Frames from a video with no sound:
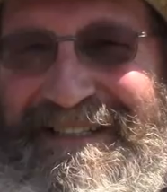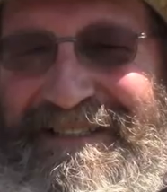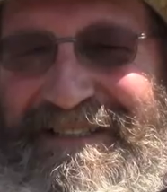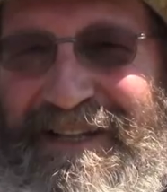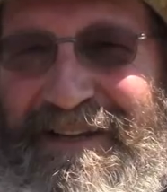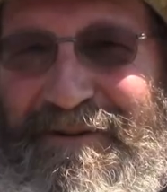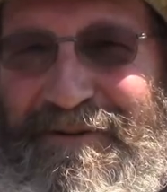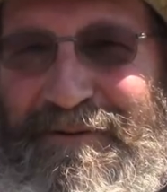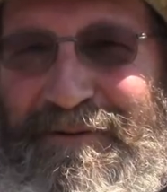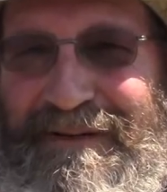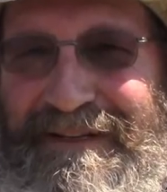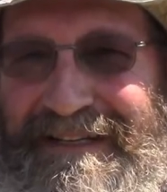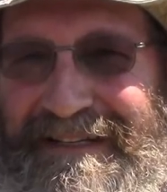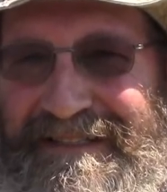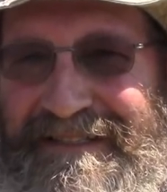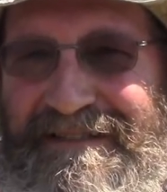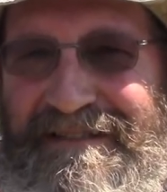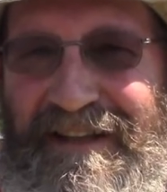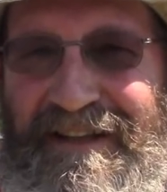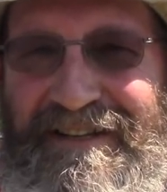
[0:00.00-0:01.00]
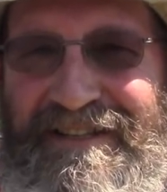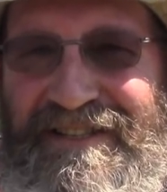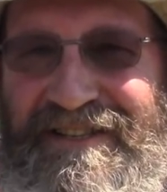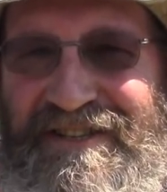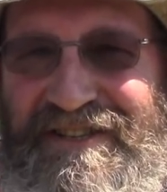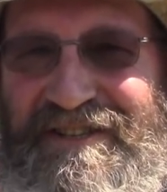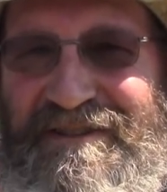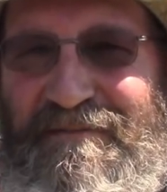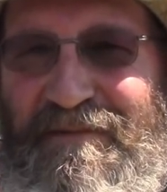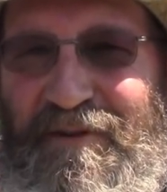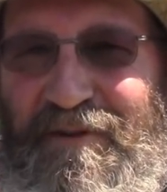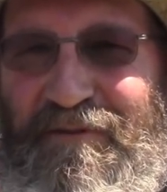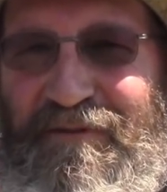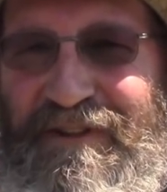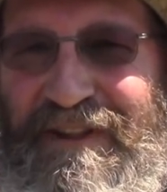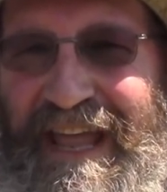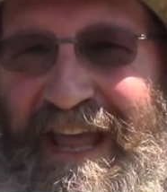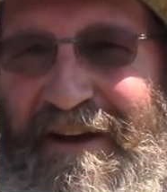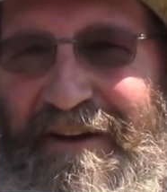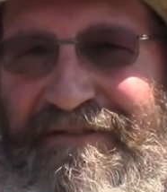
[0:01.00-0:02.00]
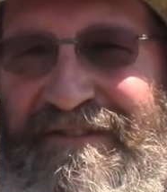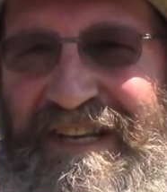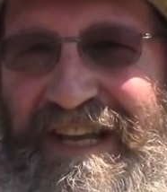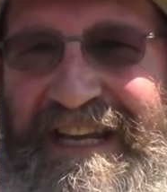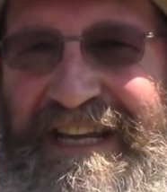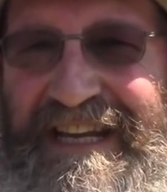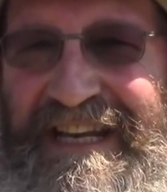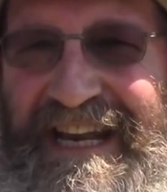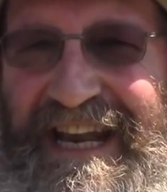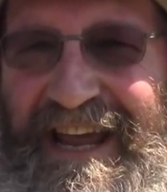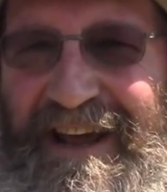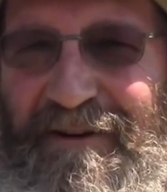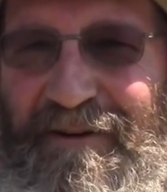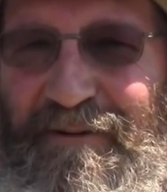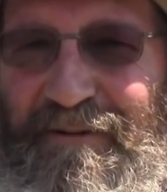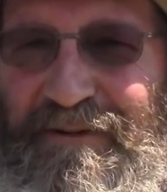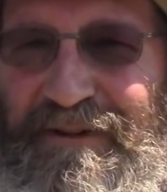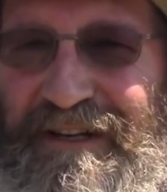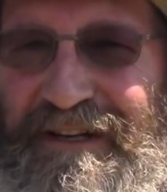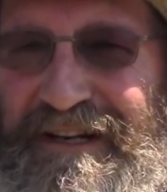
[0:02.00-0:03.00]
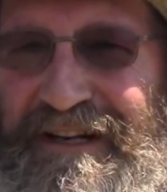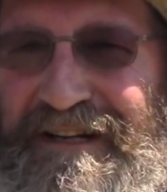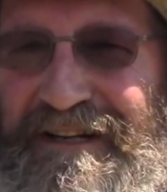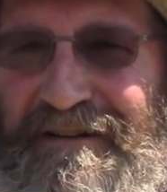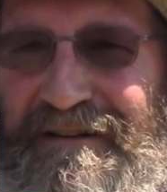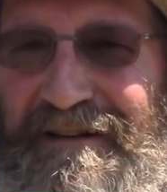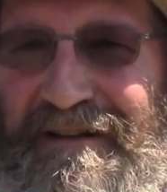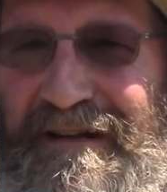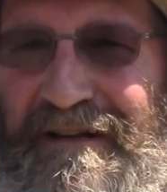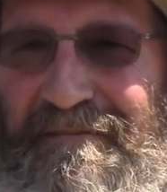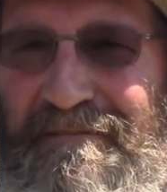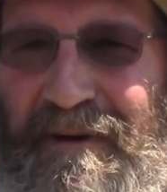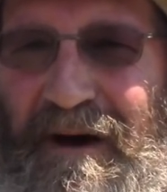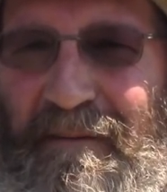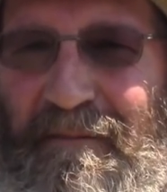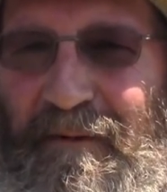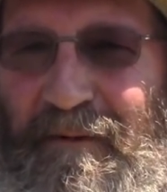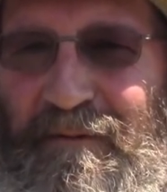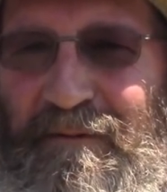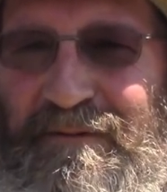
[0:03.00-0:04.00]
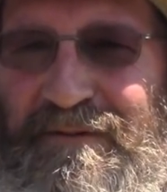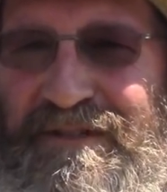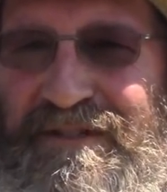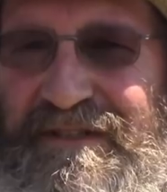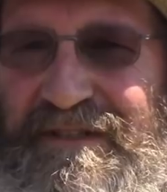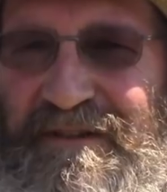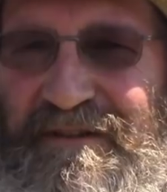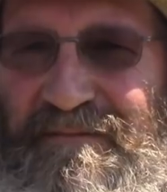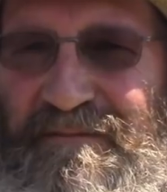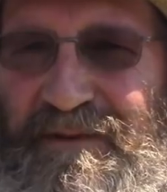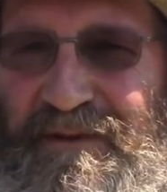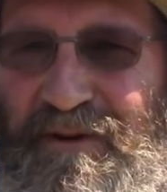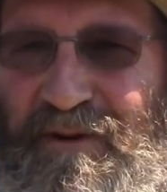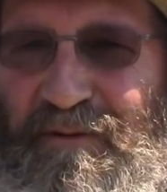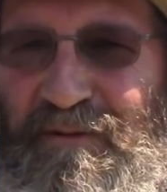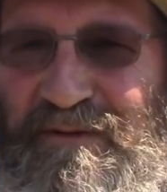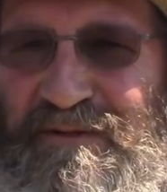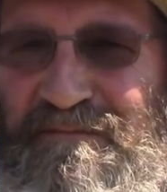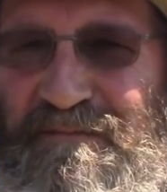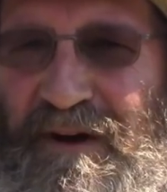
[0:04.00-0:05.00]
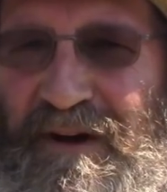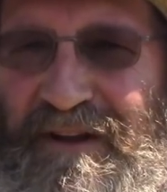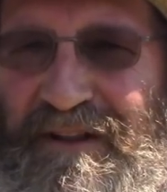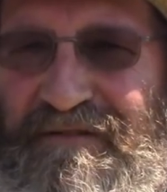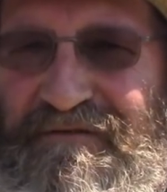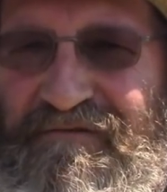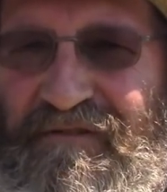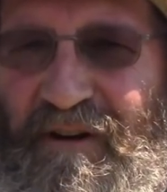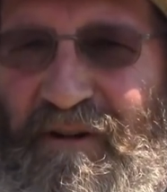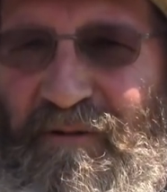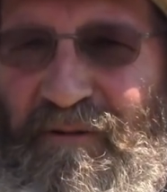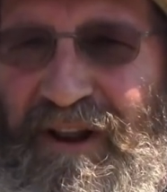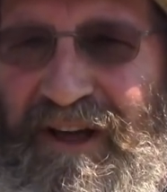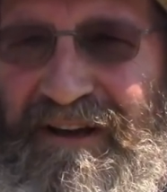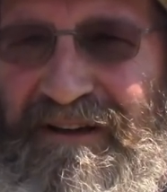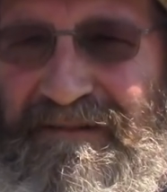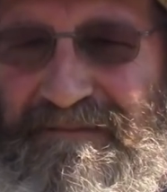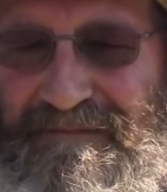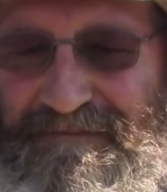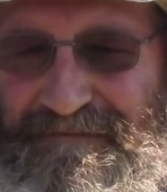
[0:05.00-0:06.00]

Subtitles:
So it's nice and smooth now. I've taken out all the little bubbles that were caused by the roller,